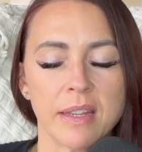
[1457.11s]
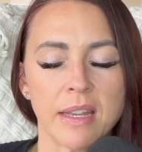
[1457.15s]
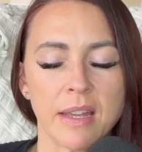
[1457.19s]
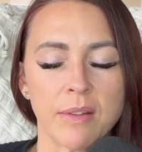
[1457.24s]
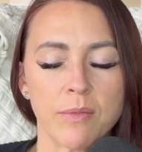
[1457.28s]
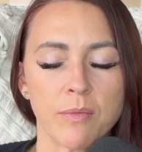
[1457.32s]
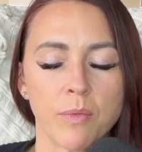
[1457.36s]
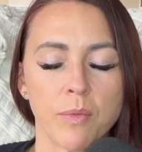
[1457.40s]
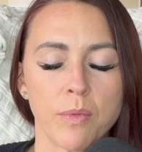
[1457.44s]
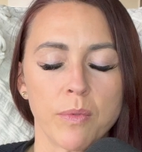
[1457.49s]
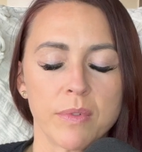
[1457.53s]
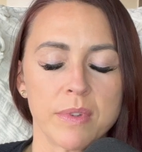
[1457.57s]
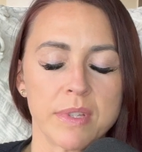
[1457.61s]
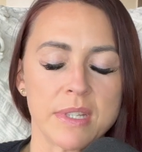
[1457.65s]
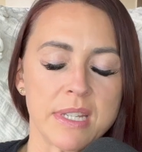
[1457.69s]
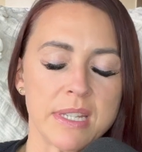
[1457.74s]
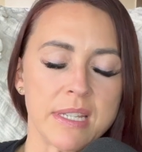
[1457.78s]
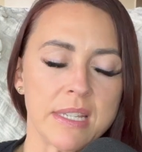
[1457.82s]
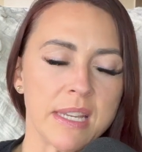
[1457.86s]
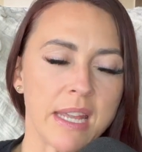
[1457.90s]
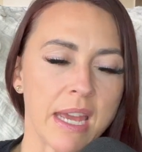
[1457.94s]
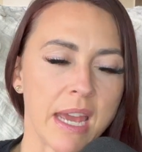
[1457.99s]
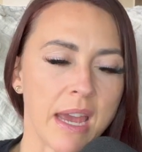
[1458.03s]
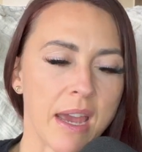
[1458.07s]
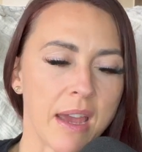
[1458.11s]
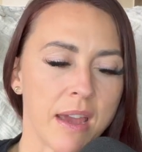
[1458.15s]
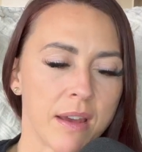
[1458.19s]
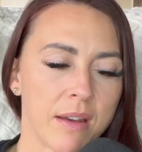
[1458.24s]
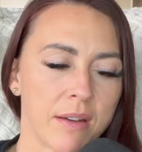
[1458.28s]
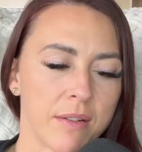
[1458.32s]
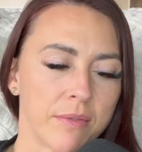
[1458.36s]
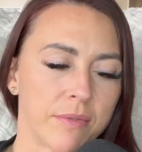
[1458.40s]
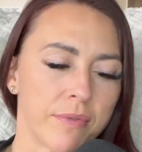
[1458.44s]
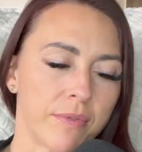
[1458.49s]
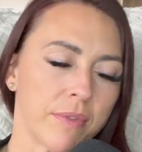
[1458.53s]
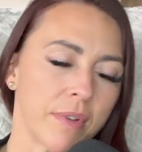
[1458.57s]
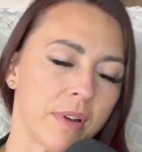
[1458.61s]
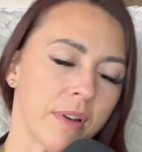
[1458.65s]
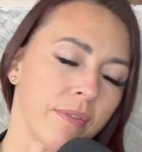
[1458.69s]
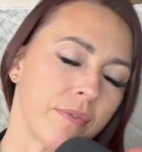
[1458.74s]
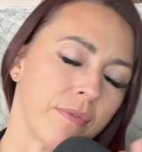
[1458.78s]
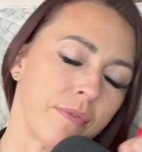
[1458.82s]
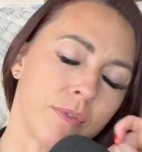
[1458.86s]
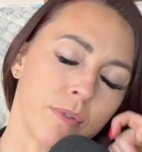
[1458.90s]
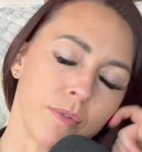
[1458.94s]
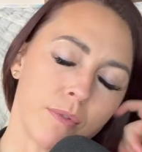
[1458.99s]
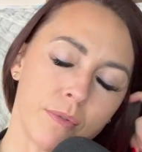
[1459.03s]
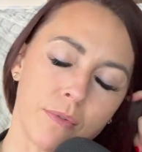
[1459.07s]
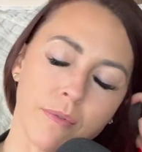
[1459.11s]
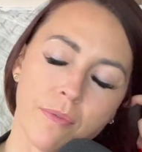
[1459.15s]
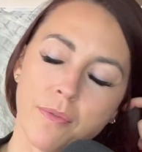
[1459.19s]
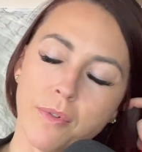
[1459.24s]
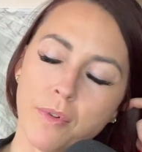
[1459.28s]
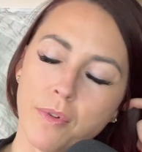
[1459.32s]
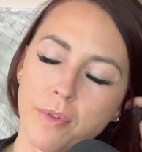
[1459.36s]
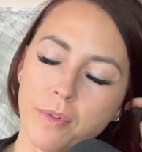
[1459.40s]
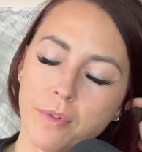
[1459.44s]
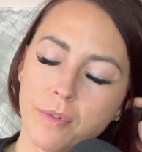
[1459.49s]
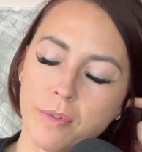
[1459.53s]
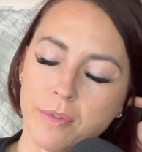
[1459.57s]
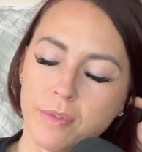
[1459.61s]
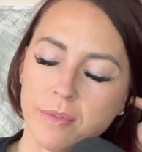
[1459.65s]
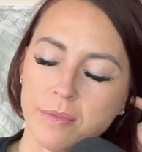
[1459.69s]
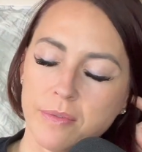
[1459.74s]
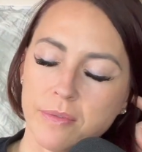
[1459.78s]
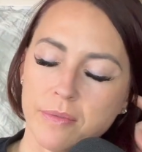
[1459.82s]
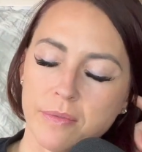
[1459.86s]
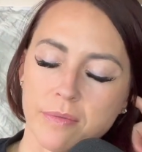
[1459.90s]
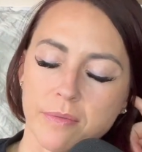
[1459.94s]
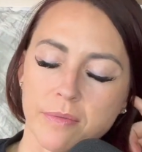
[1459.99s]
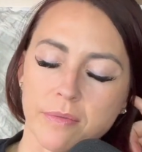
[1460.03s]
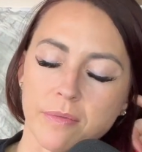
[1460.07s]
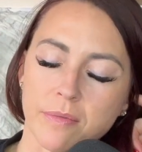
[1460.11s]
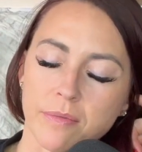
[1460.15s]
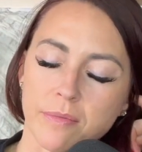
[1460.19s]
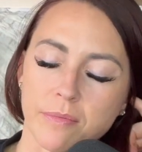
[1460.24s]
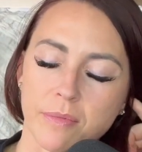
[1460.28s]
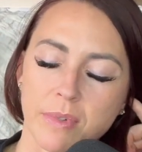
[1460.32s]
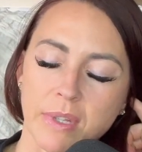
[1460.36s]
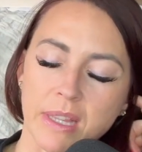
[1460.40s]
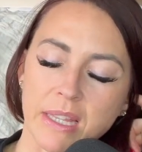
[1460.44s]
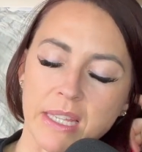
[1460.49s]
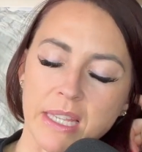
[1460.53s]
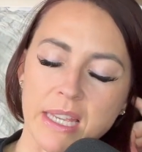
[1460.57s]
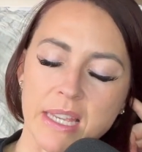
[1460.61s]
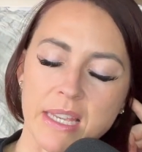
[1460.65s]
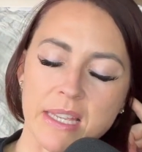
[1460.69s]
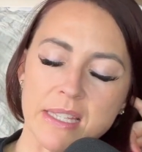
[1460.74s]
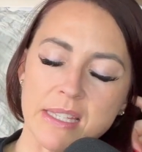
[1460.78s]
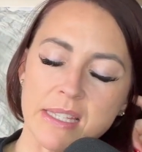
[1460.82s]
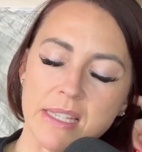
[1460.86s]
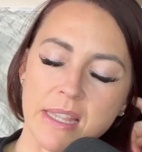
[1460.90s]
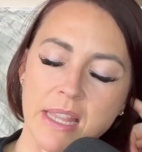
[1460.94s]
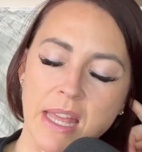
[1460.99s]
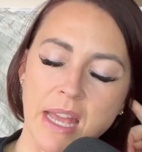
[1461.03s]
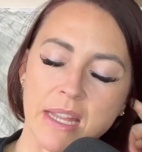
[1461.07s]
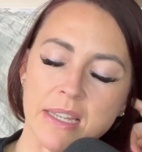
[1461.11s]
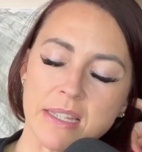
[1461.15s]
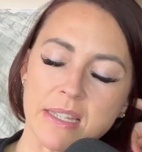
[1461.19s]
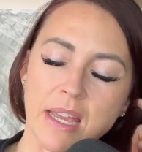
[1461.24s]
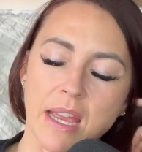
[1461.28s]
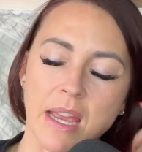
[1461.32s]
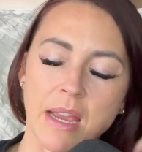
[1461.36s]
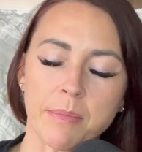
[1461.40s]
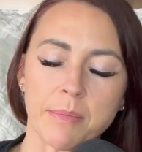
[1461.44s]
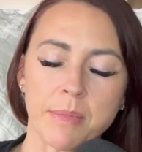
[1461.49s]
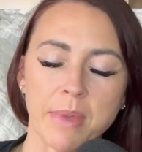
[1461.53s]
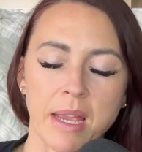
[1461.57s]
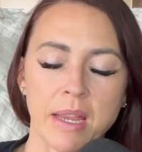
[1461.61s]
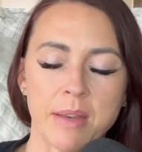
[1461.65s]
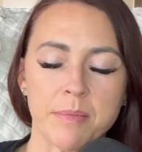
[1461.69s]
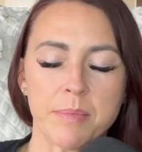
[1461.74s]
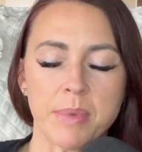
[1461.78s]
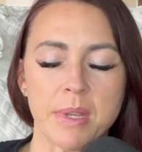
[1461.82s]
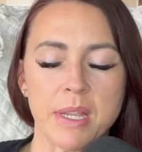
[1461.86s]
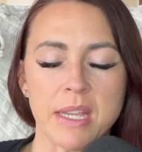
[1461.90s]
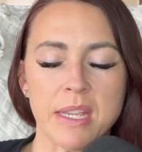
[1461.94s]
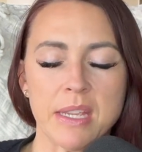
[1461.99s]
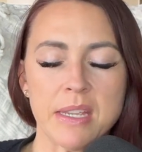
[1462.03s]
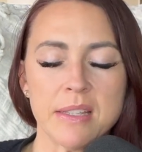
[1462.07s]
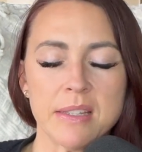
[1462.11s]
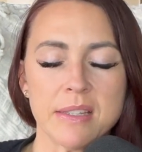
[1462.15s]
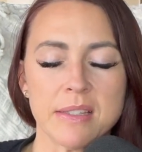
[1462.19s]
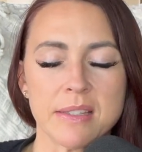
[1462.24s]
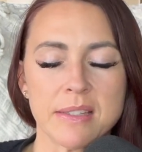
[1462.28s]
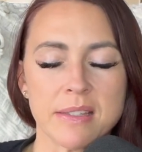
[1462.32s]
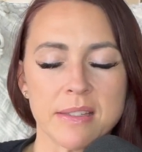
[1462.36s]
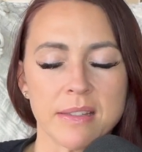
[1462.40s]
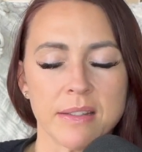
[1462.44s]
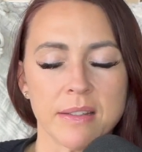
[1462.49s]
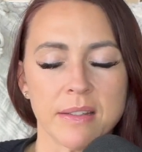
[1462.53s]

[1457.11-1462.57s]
and didn't have a full release in that timeline piece,